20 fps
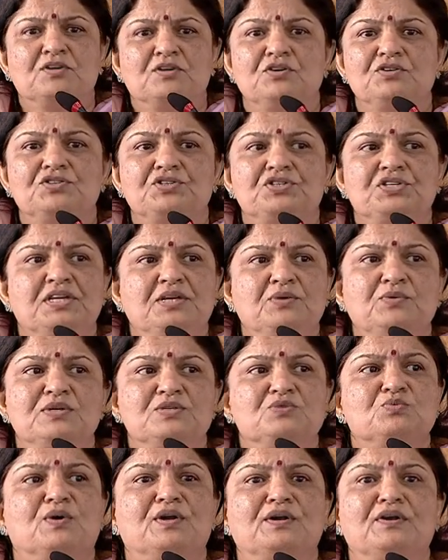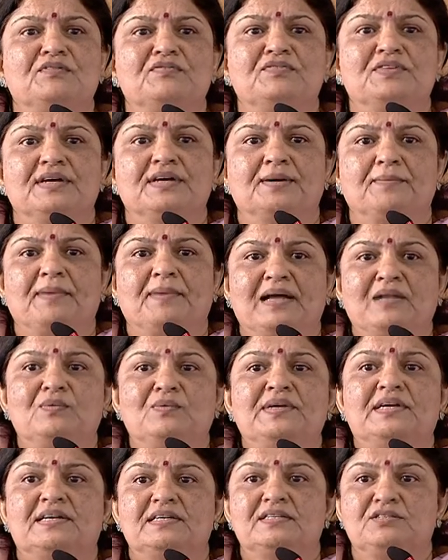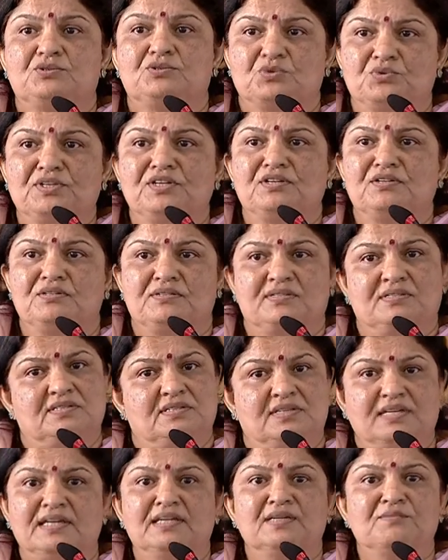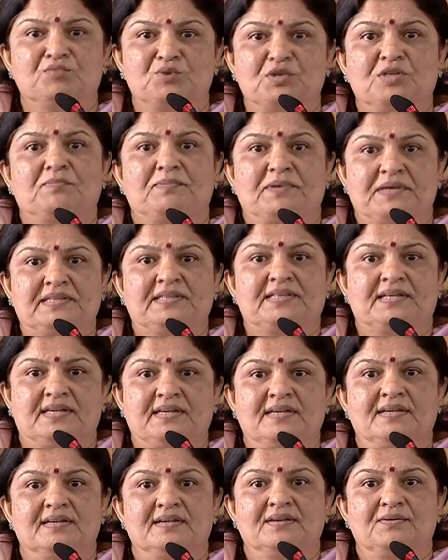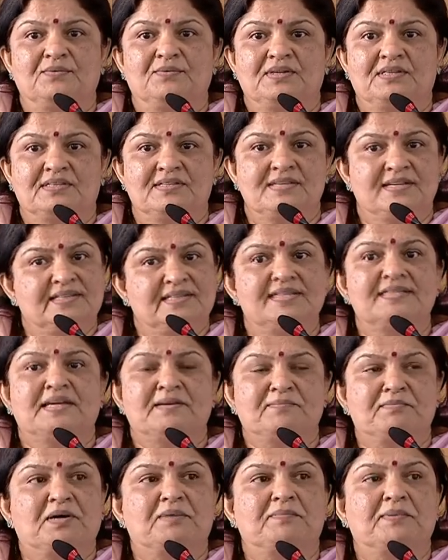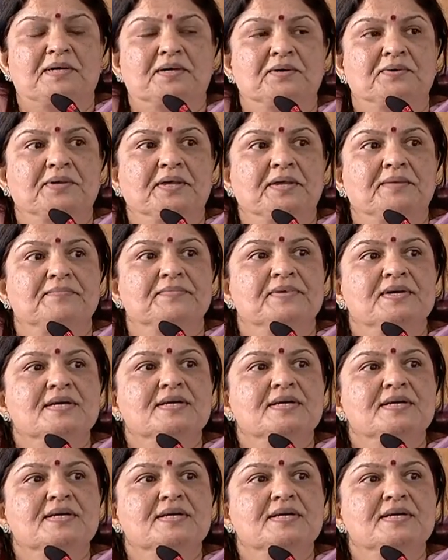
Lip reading: Because she was one of the Balvika students in Puttaparthi with Sathya Sai Baba. Okay.